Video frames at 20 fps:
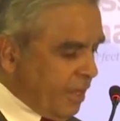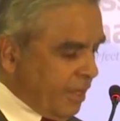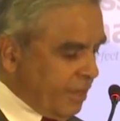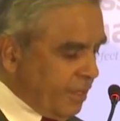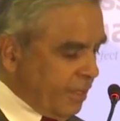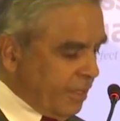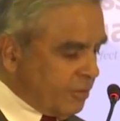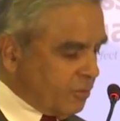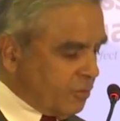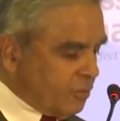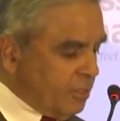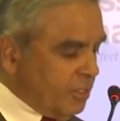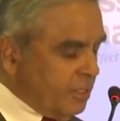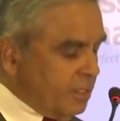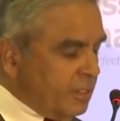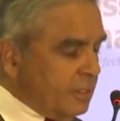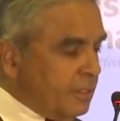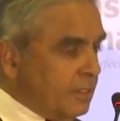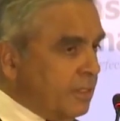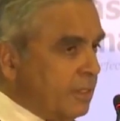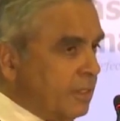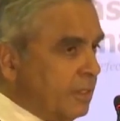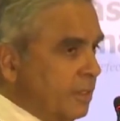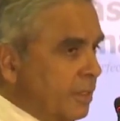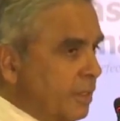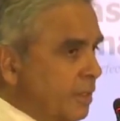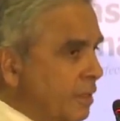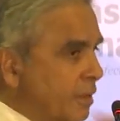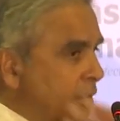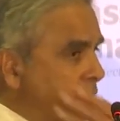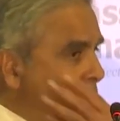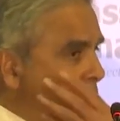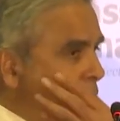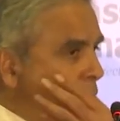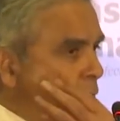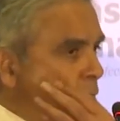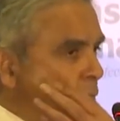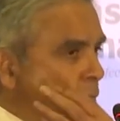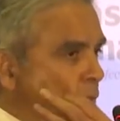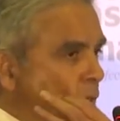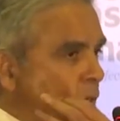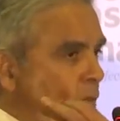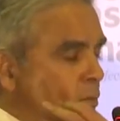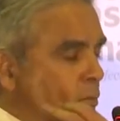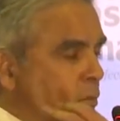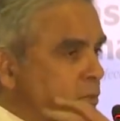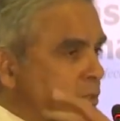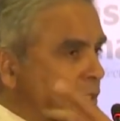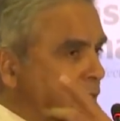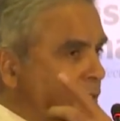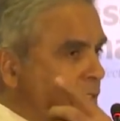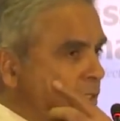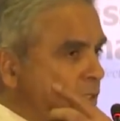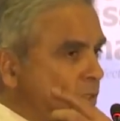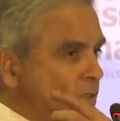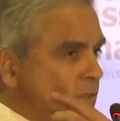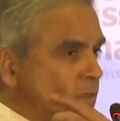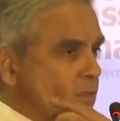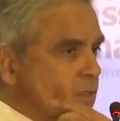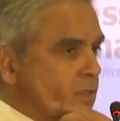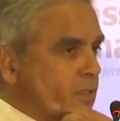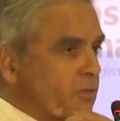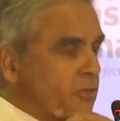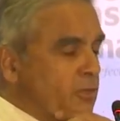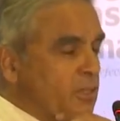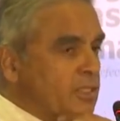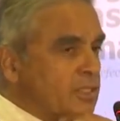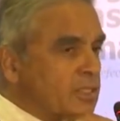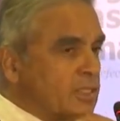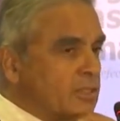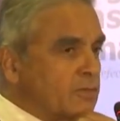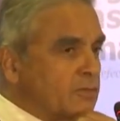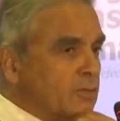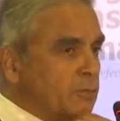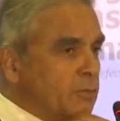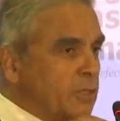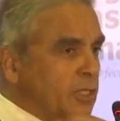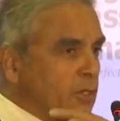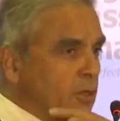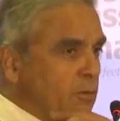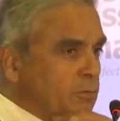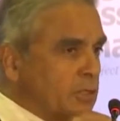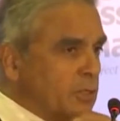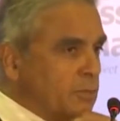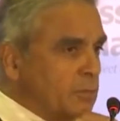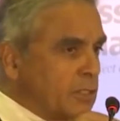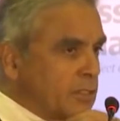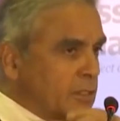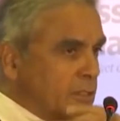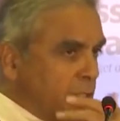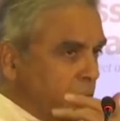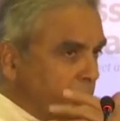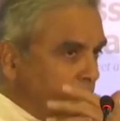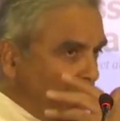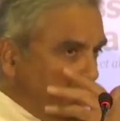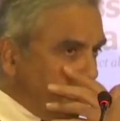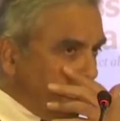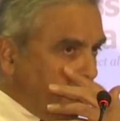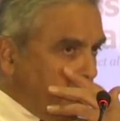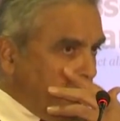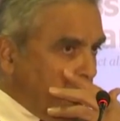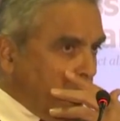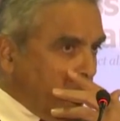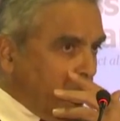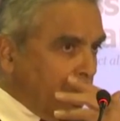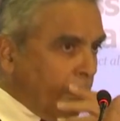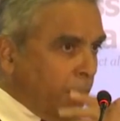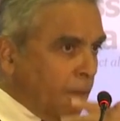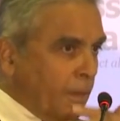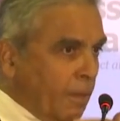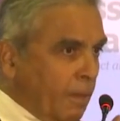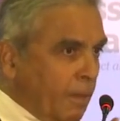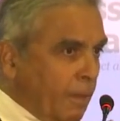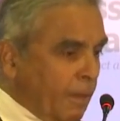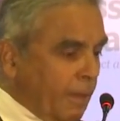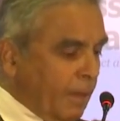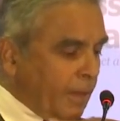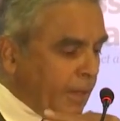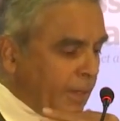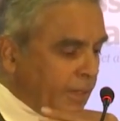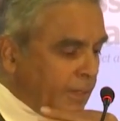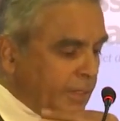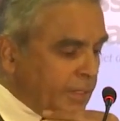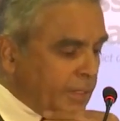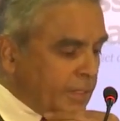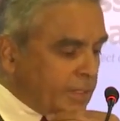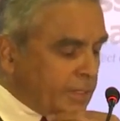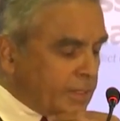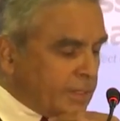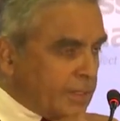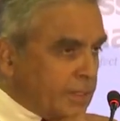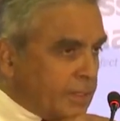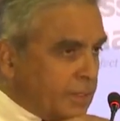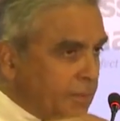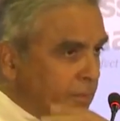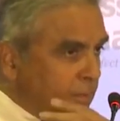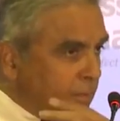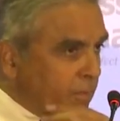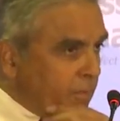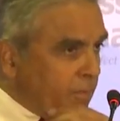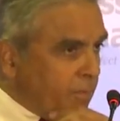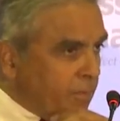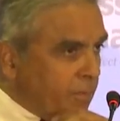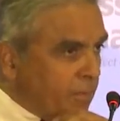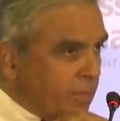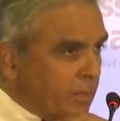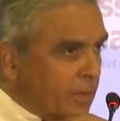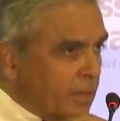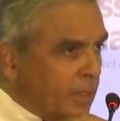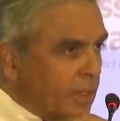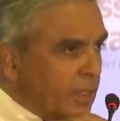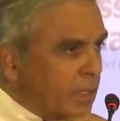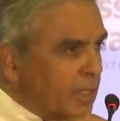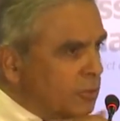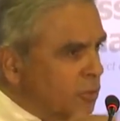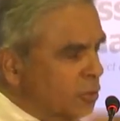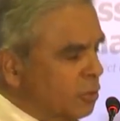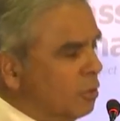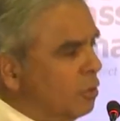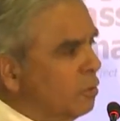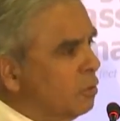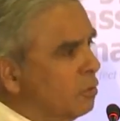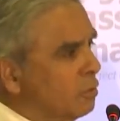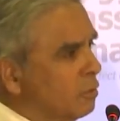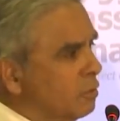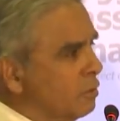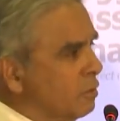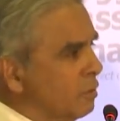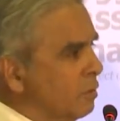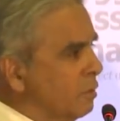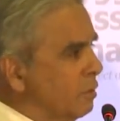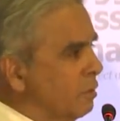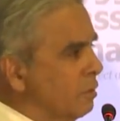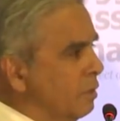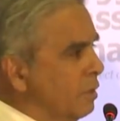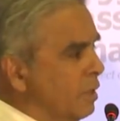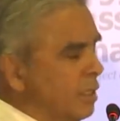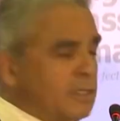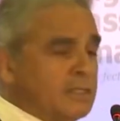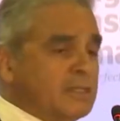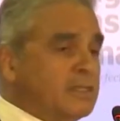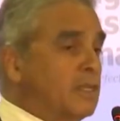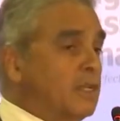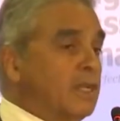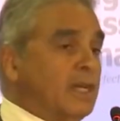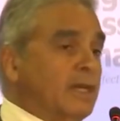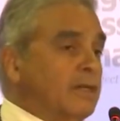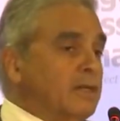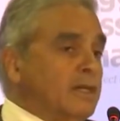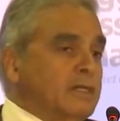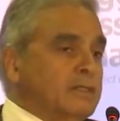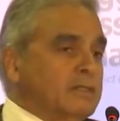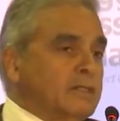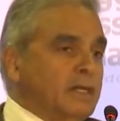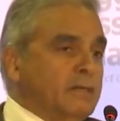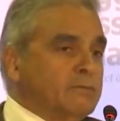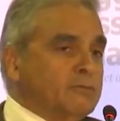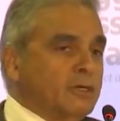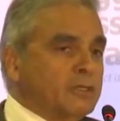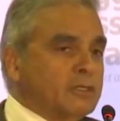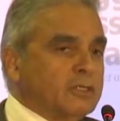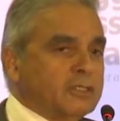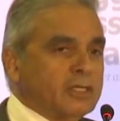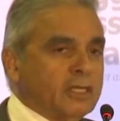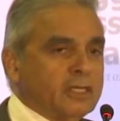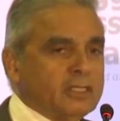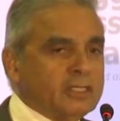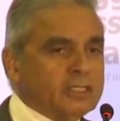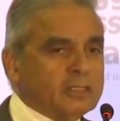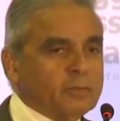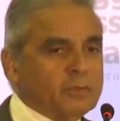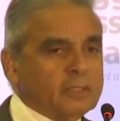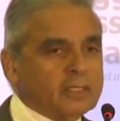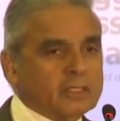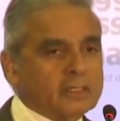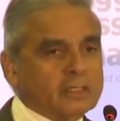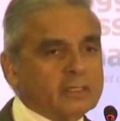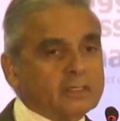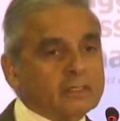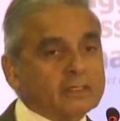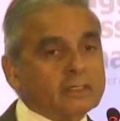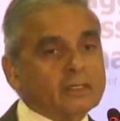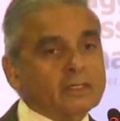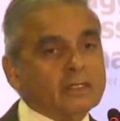And there are three potential reasons for being optimistic. And here, as you know, it's said, I'm not a Chinese speaker,